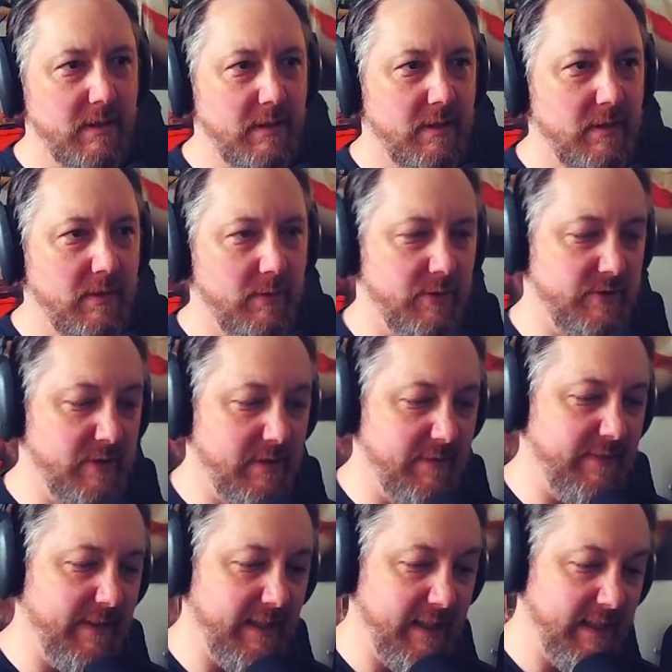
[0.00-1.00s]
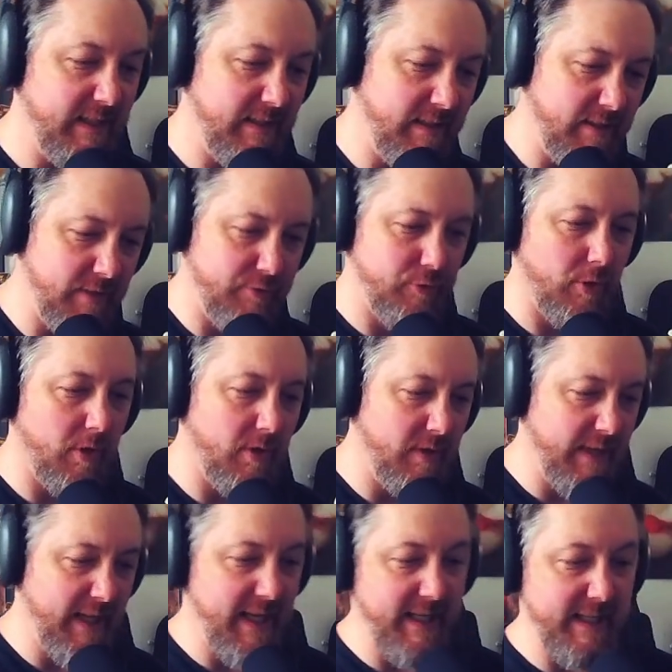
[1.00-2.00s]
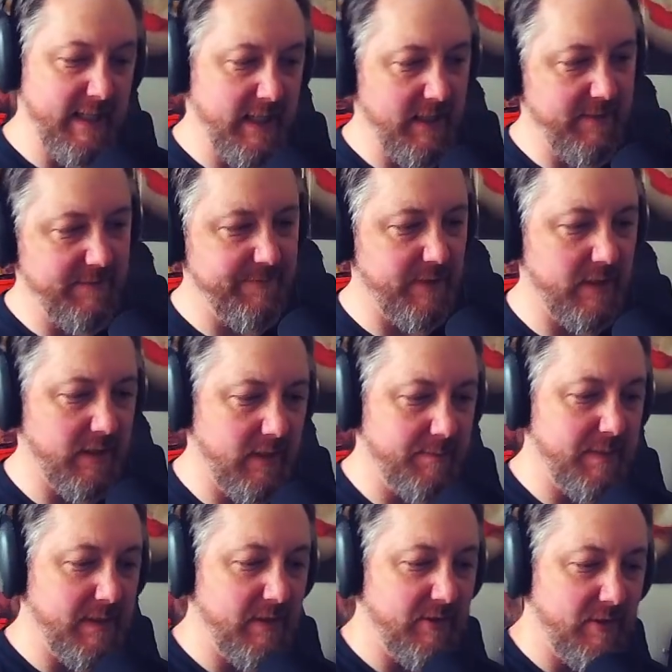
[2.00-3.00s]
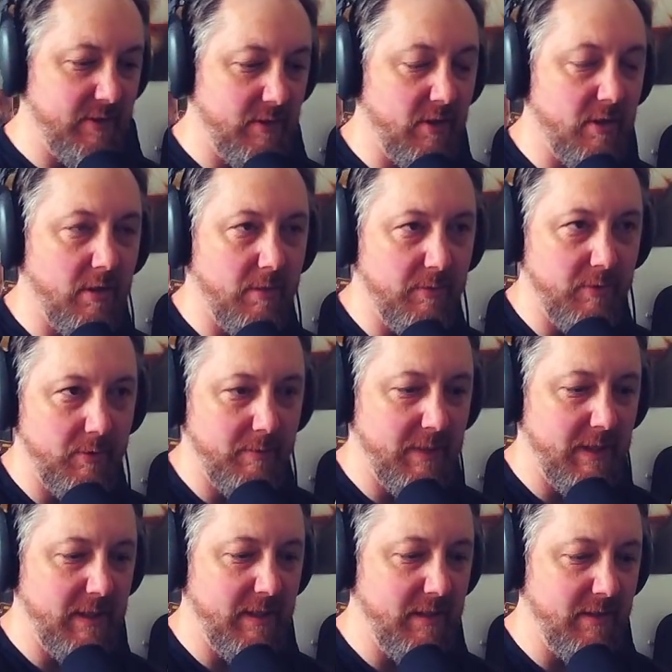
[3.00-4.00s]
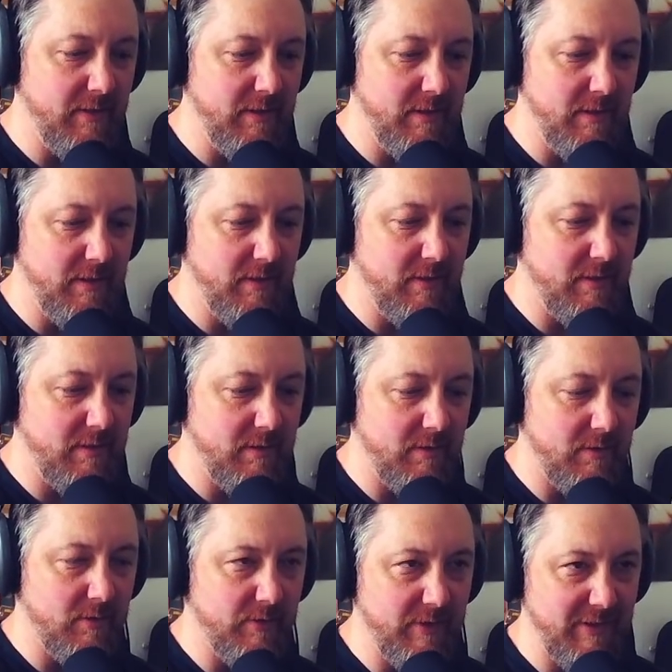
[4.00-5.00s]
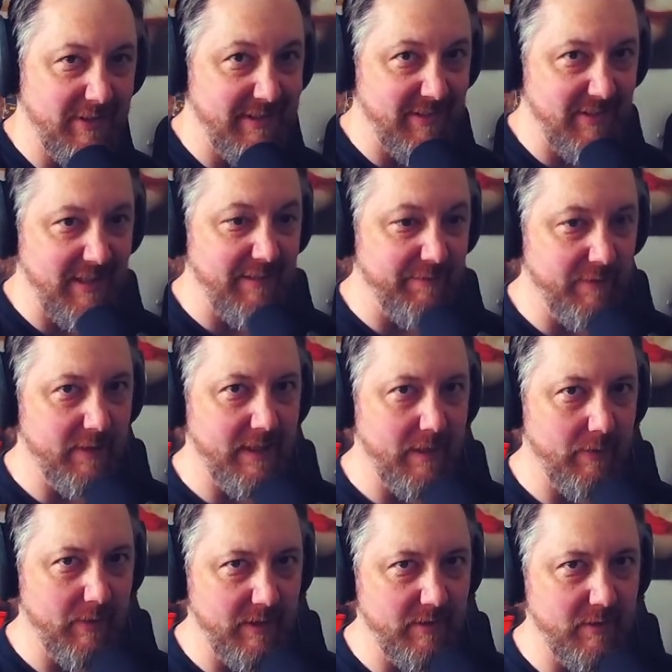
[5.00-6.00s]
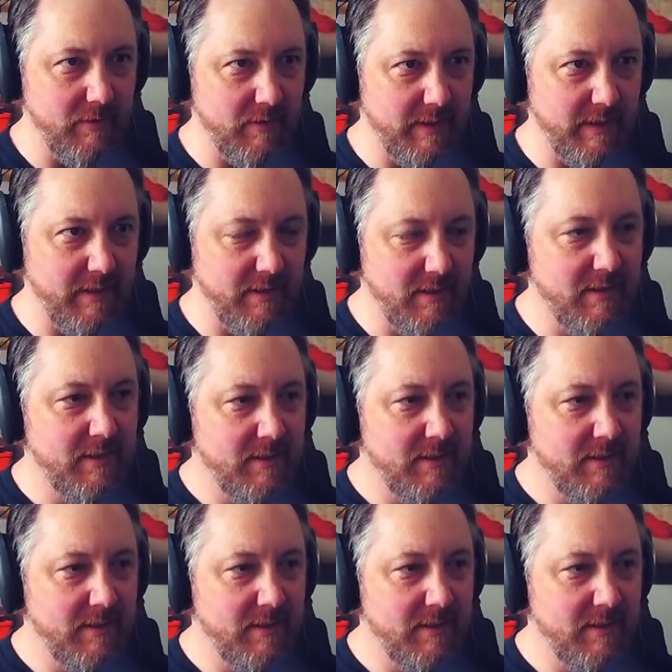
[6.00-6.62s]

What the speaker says: Which, if I can draw any kind of fucking comparison at all between me and these girls, it's I feel that way too. Like,